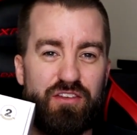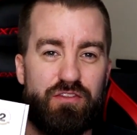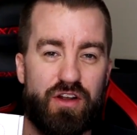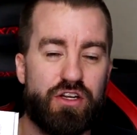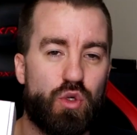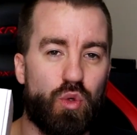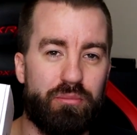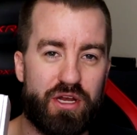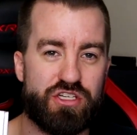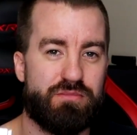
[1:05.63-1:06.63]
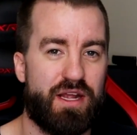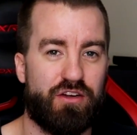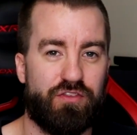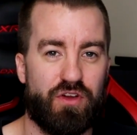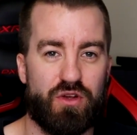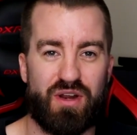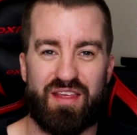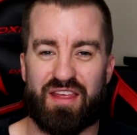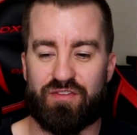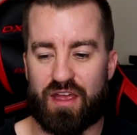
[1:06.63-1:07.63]
Very cool budget microphone,
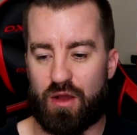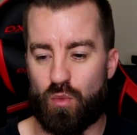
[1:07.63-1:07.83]
and they've got